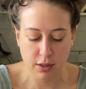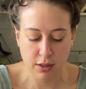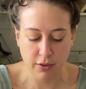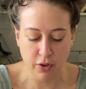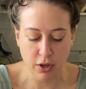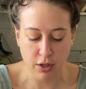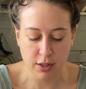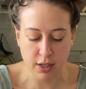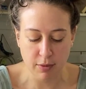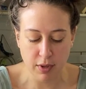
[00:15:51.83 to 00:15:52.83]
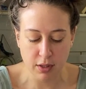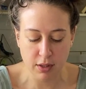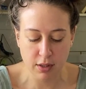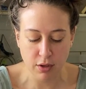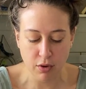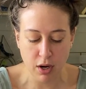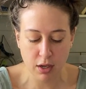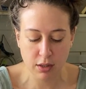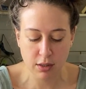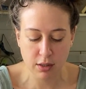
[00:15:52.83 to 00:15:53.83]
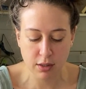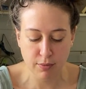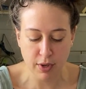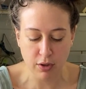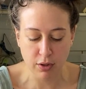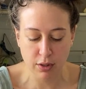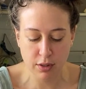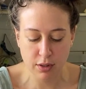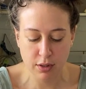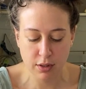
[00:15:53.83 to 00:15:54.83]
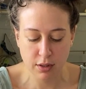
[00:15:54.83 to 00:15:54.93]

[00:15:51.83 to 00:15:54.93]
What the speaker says: different earth sediments and rocks, minerals,